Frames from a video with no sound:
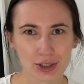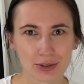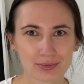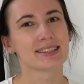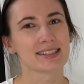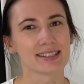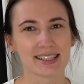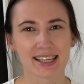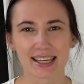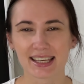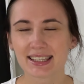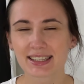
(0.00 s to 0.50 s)

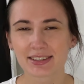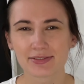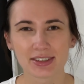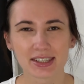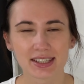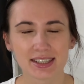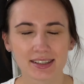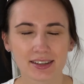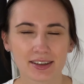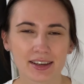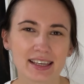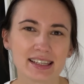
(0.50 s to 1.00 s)
Today's
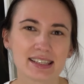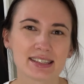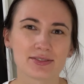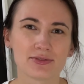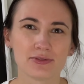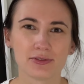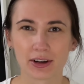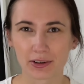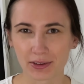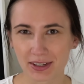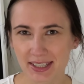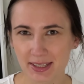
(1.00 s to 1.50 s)
video is
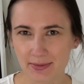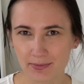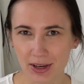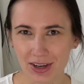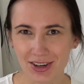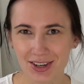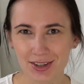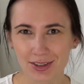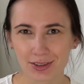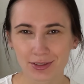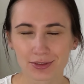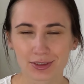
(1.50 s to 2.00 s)
very
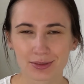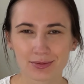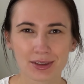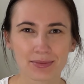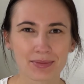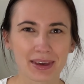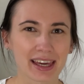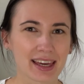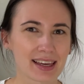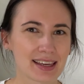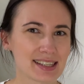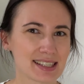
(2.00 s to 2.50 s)
special for me
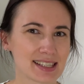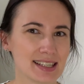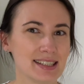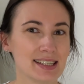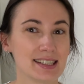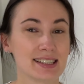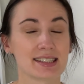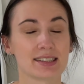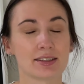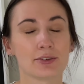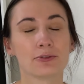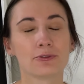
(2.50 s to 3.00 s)
because it is
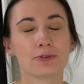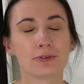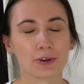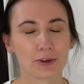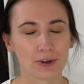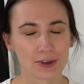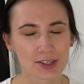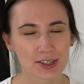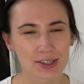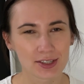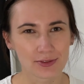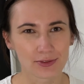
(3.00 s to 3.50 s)
the
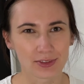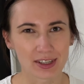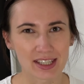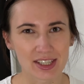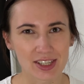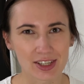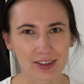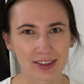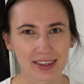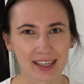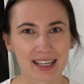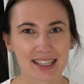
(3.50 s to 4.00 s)
first video
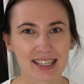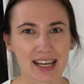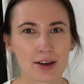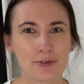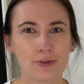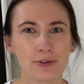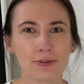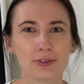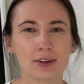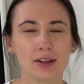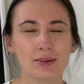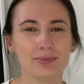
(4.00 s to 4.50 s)
that I'm
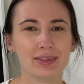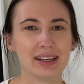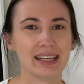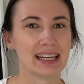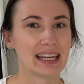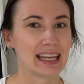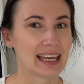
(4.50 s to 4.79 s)
filming